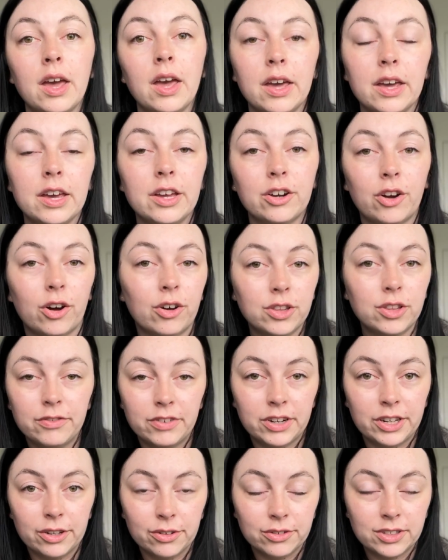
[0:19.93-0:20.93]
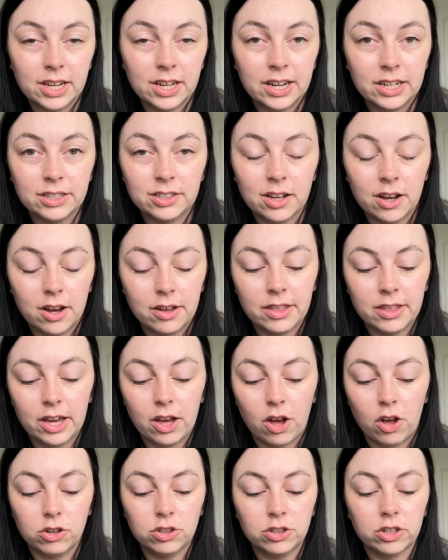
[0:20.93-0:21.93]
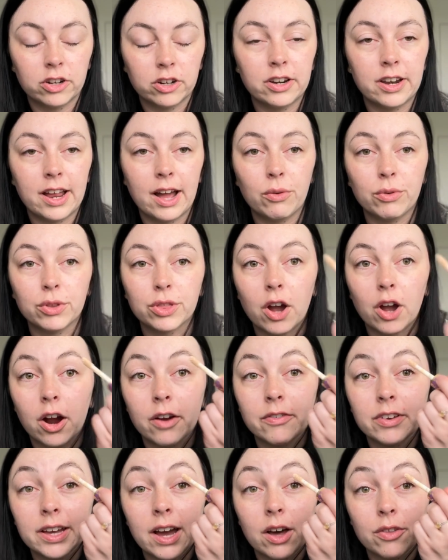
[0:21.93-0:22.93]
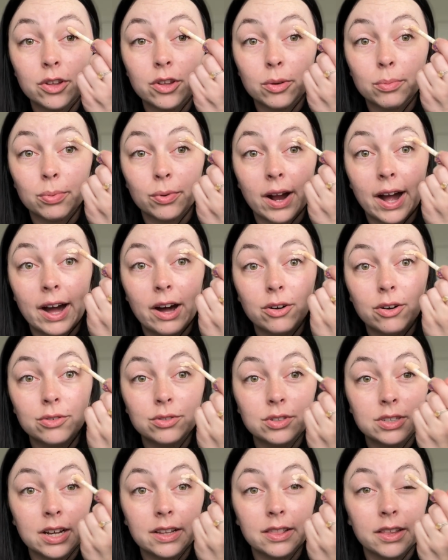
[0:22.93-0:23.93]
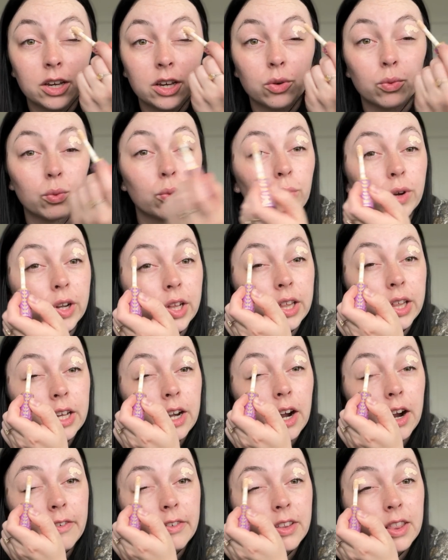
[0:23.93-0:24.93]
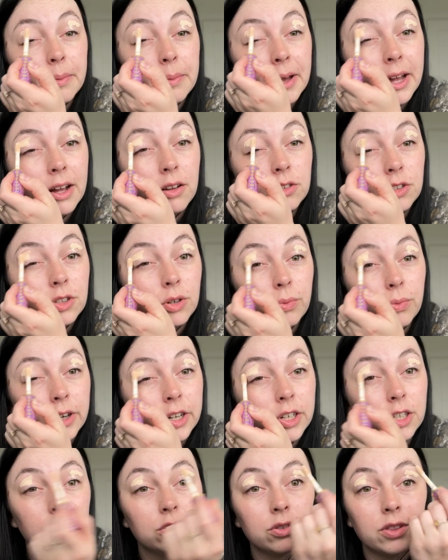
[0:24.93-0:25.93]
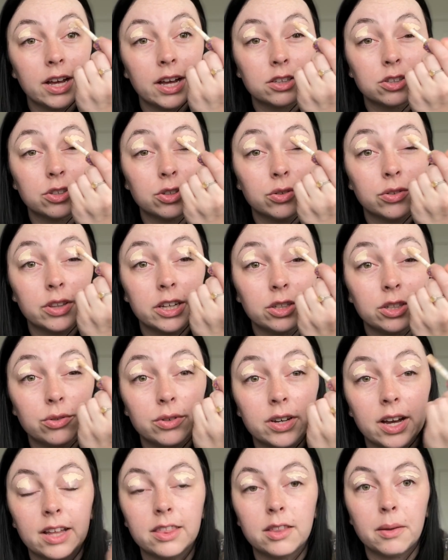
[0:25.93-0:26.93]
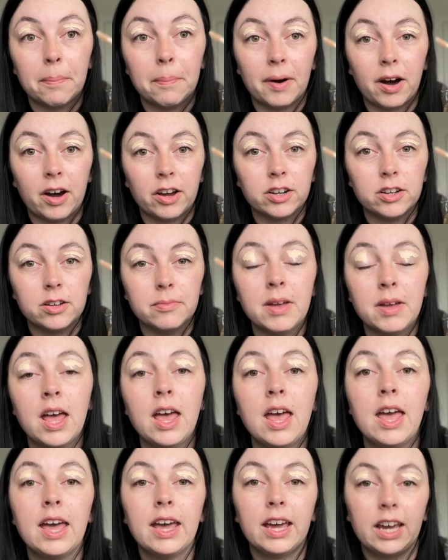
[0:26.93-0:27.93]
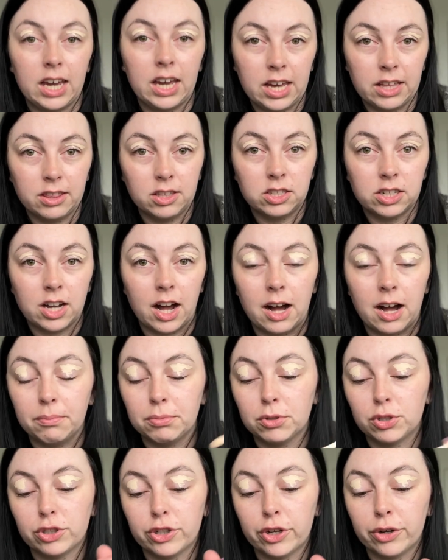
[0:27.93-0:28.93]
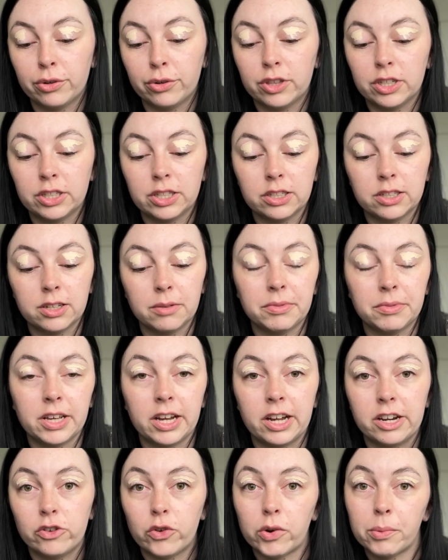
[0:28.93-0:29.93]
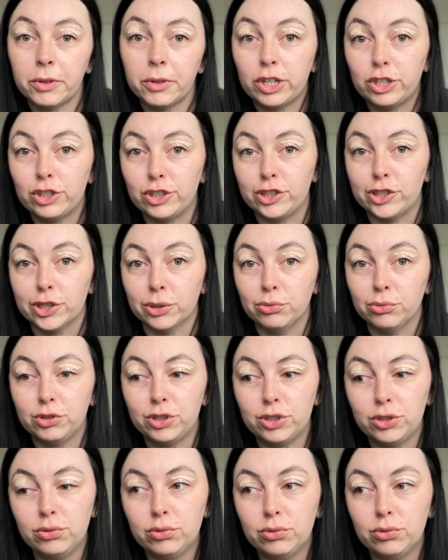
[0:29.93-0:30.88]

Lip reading: In all the videos that I saw, they all started out with carving out their brows and like really carving them out. So we're gonna do that too. They do it on the bottom and the top. So this is something I normally don't do,